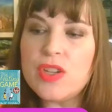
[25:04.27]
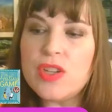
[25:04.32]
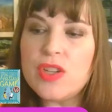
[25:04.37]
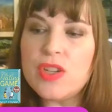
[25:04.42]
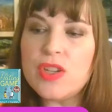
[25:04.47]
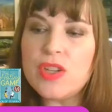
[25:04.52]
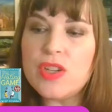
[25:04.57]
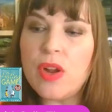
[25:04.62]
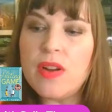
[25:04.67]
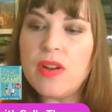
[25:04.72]
is
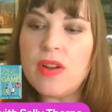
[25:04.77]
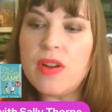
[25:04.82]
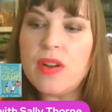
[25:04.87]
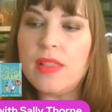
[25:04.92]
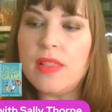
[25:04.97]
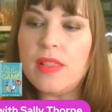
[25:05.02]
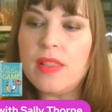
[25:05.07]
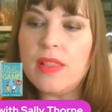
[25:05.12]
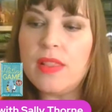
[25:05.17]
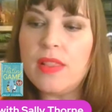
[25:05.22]
there a genre
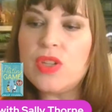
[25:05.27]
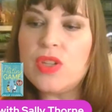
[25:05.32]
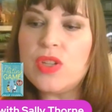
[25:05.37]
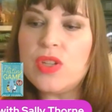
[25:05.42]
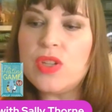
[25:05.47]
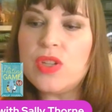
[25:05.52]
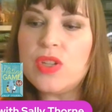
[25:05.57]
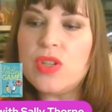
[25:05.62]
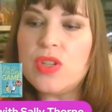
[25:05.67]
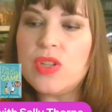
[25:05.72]
that I
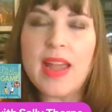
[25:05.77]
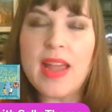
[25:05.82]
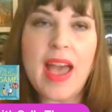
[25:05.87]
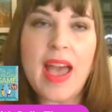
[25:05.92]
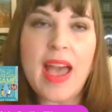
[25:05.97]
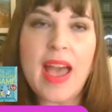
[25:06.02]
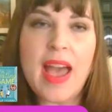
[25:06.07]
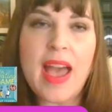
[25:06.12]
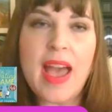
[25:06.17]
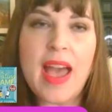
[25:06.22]
want to
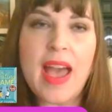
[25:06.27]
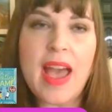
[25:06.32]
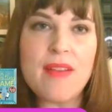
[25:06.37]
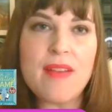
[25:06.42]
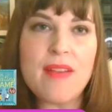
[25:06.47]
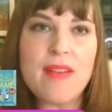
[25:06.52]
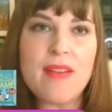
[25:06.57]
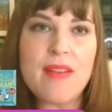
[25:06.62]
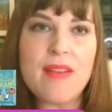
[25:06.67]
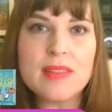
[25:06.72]
write that I
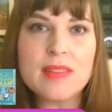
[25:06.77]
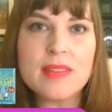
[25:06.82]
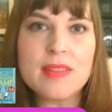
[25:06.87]
haven't?